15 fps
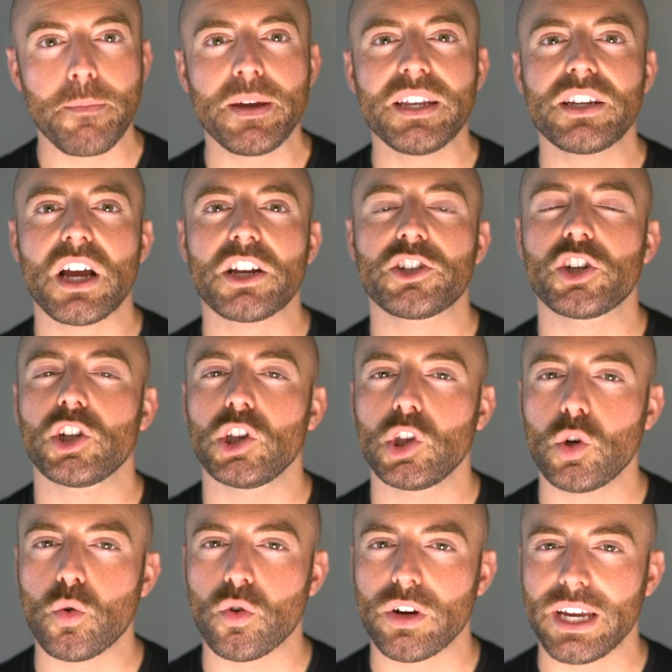be done to
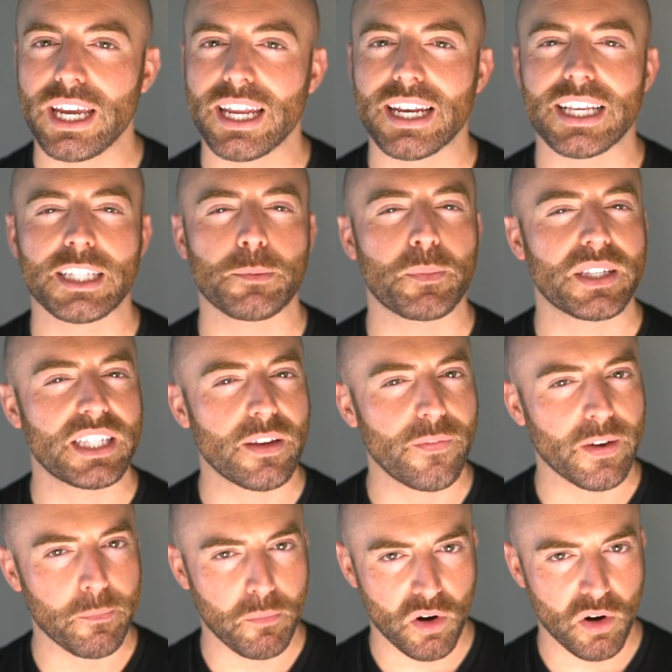lure in a specific